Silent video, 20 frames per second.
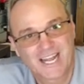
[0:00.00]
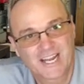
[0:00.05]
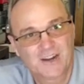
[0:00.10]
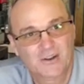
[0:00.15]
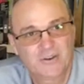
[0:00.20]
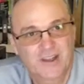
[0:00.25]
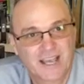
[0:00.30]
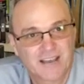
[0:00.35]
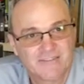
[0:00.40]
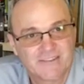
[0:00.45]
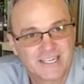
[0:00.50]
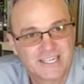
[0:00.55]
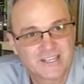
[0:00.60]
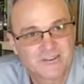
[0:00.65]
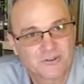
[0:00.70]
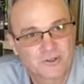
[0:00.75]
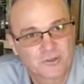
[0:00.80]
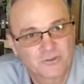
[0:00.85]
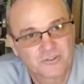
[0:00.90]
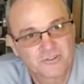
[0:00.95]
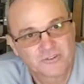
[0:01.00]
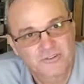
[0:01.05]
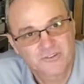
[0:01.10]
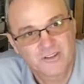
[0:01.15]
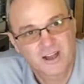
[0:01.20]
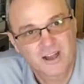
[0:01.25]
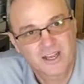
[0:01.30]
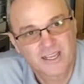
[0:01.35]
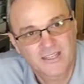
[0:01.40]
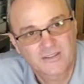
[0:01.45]
I don't have any of those in
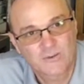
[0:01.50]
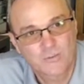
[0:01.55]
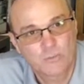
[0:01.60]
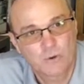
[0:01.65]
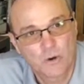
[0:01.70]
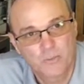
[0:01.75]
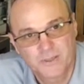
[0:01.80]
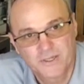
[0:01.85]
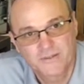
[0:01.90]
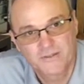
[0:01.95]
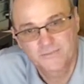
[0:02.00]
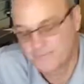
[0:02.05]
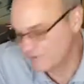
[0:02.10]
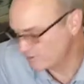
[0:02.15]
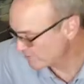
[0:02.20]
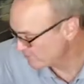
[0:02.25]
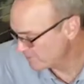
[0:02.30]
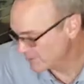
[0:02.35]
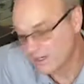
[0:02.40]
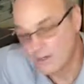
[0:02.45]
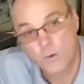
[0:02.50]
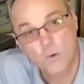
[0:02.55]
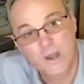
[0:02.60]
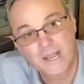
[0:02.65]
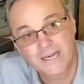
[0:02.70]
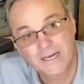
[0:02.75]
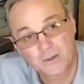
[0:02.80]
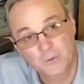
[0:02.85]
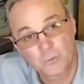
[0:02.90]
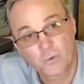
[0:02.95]
stock at the moment. There's been
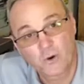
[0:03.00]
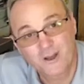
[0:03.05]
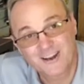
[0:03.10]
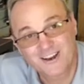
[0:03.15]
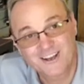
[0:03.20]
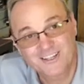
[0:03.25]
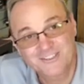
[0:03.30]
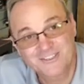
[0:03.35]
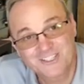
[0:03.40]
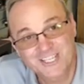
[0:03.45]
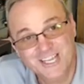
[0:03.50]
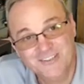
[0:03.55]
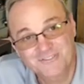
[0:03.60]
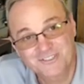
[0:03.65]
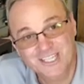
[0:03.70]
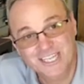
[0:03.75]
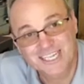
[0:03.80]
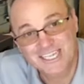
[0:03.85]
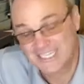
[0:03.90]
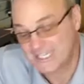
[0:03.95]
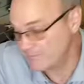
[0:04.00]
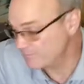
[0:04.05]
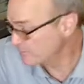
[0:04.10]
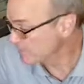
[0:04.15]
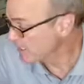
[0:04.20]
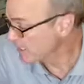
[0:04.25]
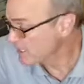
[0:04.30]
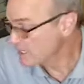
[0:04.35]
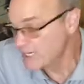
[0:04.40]
quite a run on safes lately.